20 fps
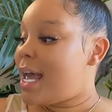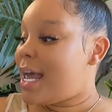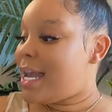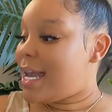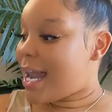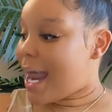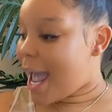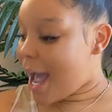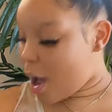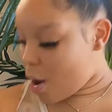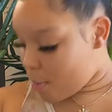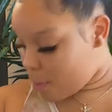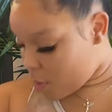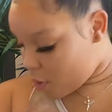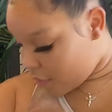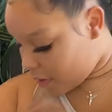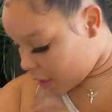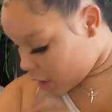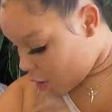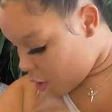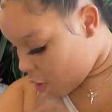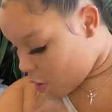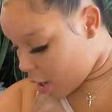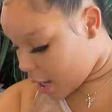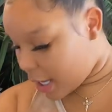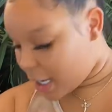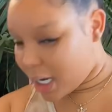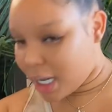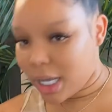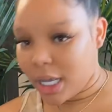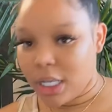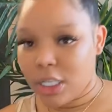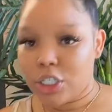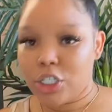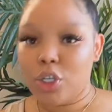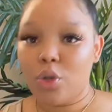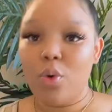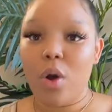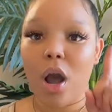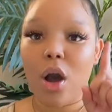Now moving on
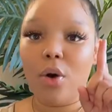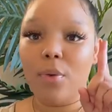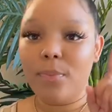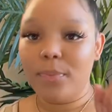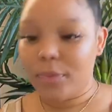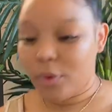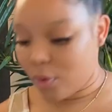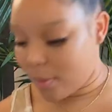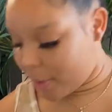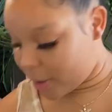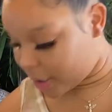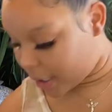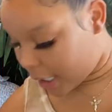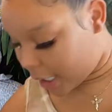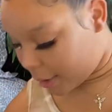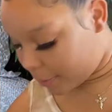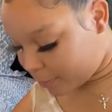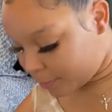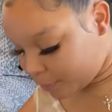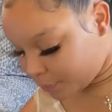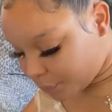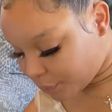to, oh, one more thing.